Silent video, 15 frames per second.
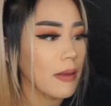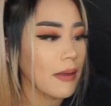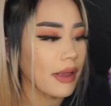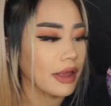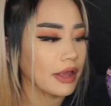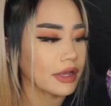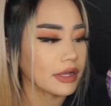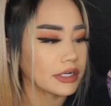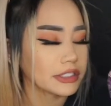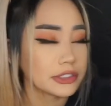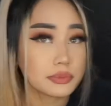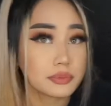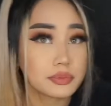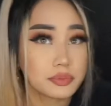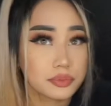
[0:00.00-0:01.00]

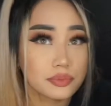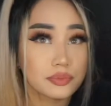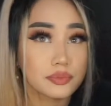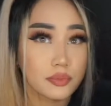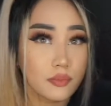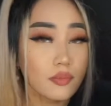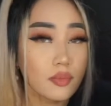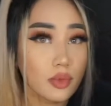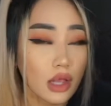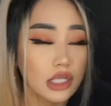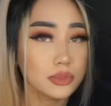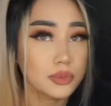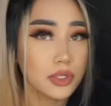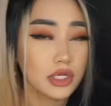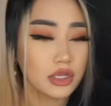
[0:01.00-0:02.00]
And it's
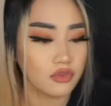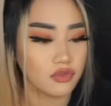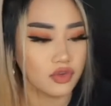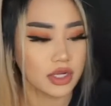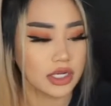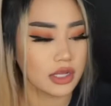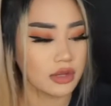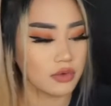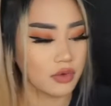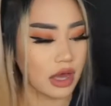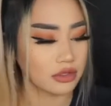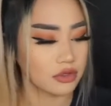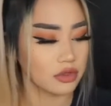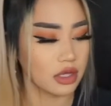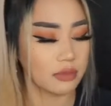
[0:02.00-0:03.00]
pretty convenient
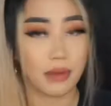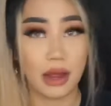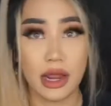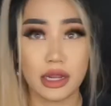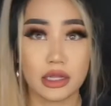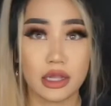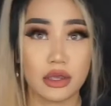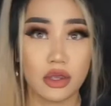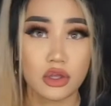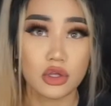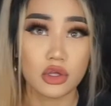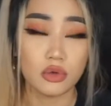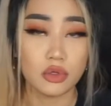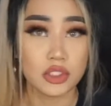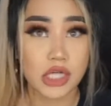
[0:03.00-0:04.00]
rather than buying like a
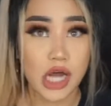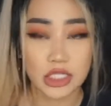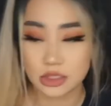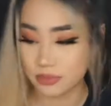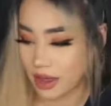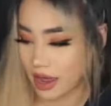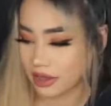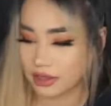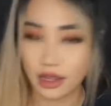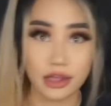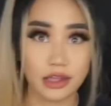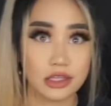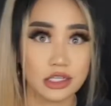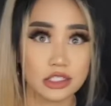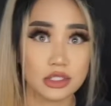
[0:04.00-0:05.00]
huge ass bag like
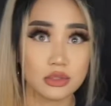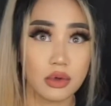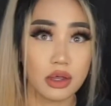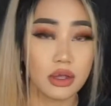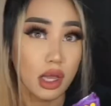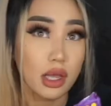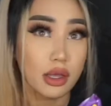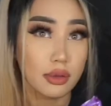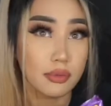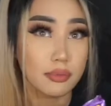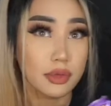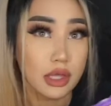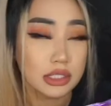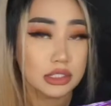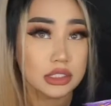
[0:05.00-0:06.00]
this one.
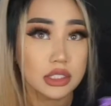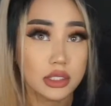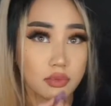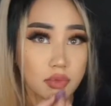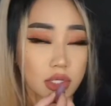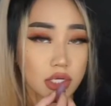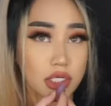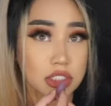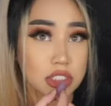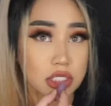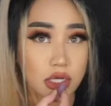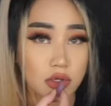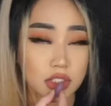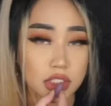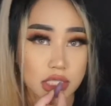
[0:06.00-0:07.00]
It's a really good
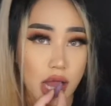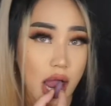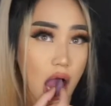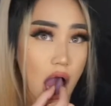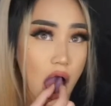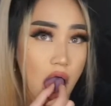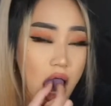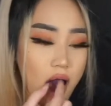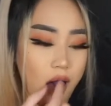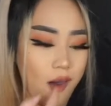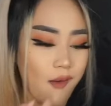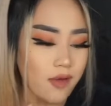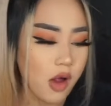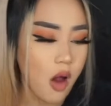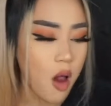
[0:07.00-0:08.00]
to-go snack.
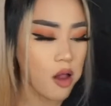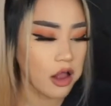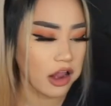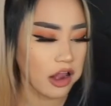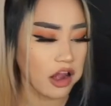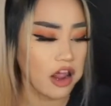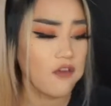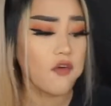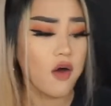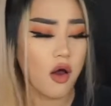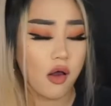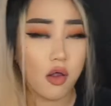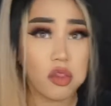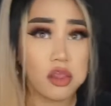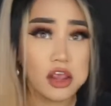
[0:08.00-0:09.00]
And if
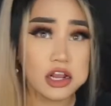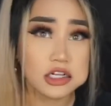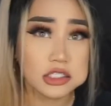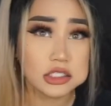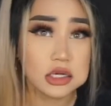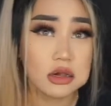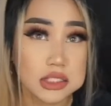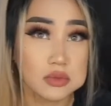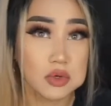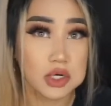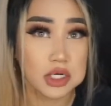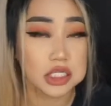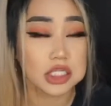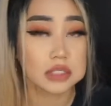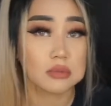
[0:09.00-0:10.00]
all of these were in
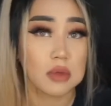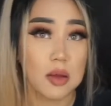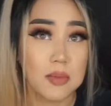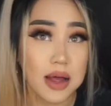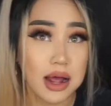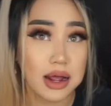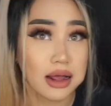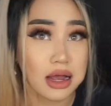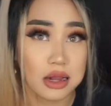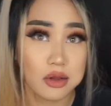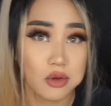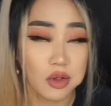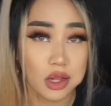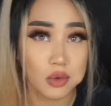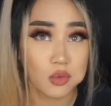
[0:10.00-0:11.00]
a small bag, I
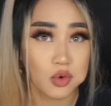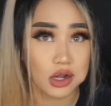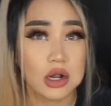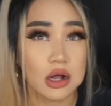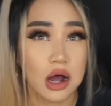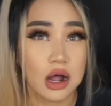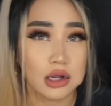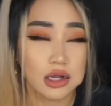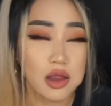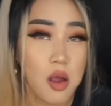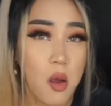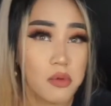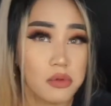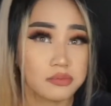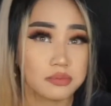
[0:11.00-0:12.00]
probably wouldn't gotten it
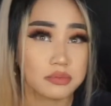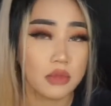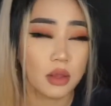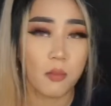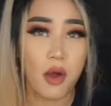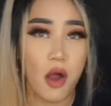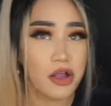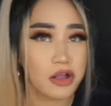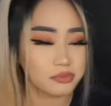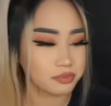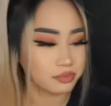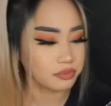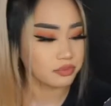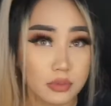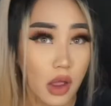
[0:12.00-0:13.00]
but
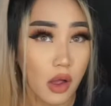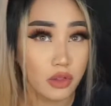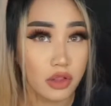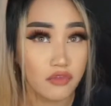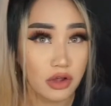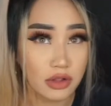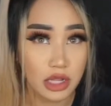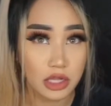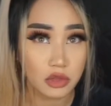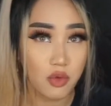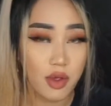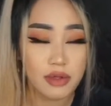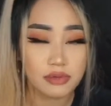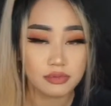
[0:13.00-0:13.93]
I only found like three.